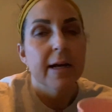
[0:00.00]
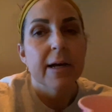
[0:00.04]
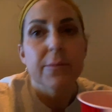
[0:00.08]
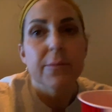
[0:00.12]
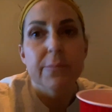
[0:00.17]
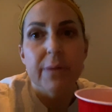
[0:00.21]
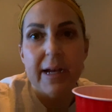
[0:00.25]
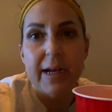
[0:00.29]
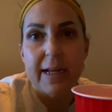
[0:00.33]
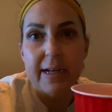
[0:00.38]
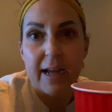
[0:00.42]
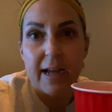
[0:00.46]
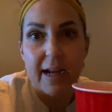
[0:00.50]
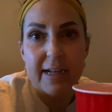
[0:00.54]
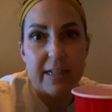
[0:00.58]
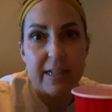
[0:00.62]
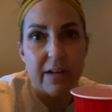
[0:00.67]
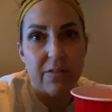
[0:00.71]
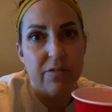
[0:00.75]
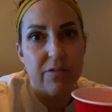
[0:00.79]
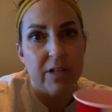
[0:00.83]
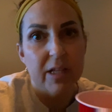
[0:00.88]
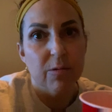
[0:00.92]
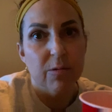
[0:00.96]
but I
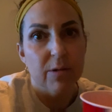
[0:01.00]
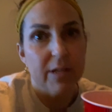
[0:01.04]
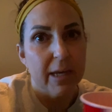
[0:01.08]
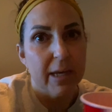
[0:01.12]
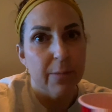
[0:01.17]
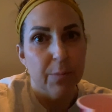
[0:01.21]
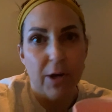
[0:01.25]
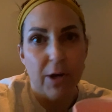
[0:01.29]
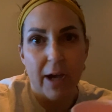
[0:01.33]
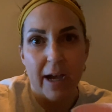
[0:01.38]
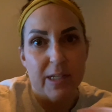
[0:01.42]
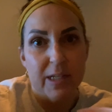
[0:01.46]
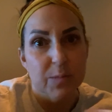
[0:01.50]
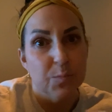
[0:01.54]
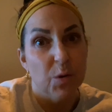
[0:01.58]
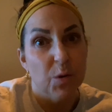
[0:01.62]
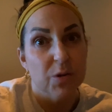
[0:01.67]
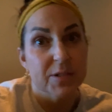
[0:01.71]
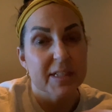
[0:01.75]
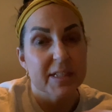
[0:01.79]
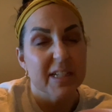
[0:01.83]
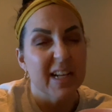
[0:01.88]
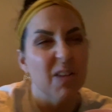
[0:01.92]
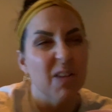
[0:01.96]
definitely will keep you guys
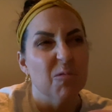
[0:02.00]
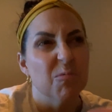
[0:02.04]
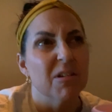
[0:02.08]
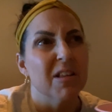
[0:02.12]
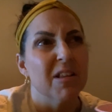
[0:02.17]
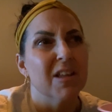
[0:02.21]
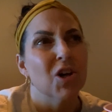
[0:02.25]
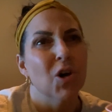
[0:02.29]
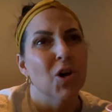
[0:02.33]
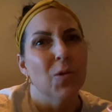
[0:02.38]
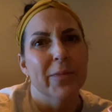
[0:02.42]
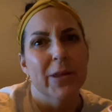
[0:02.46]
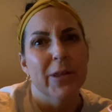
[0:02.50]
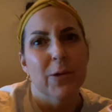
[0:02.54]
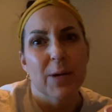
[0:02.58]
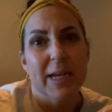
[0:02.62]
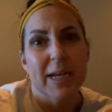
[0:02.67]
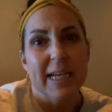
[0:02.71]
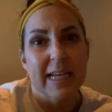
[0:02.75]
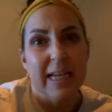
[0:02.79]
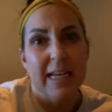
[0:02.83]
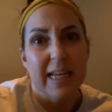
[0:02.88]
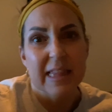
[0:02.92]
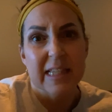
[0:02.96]
posted. I really hope that we
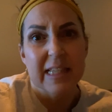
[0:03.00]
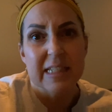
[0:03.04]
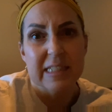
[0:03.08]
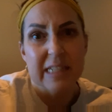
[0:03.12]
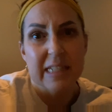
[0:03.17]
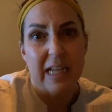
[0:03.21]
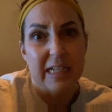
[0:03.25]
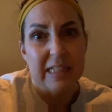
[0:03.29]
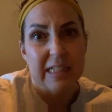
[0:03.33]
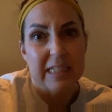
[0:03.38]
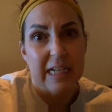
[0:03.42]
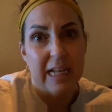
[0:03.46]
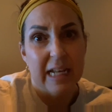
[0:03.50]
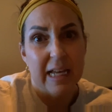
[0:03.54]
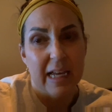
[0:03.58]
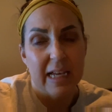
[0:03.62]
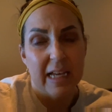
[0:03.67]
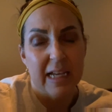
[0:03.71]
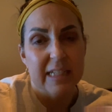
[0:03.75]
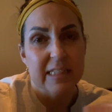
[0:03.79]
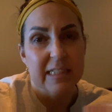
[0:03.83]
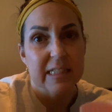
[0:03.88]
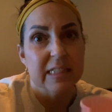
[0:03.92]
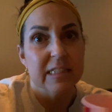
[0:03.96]
can get this done today,
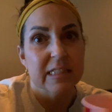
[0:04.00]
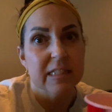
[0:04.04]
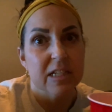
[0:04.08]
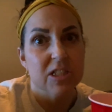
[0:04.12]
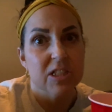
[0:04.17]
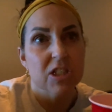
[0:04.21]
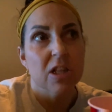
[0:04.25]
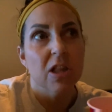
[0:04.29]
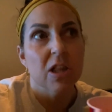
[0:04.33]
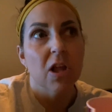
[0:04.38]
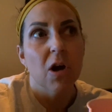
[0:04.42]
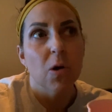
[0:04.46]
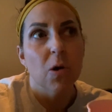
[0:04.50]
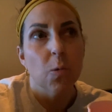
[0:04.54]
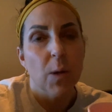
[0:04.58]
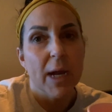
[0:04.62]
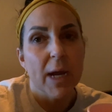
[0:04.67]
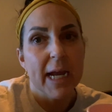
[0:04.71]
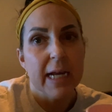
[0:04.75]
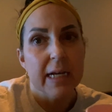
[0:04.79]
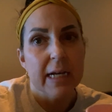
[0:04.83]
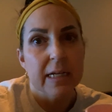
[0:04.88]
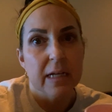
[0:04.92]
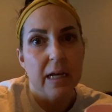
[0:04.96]
because it's such a long
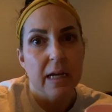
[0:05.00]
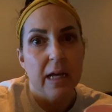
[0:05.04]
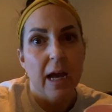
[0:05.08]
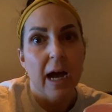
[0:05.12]
wait.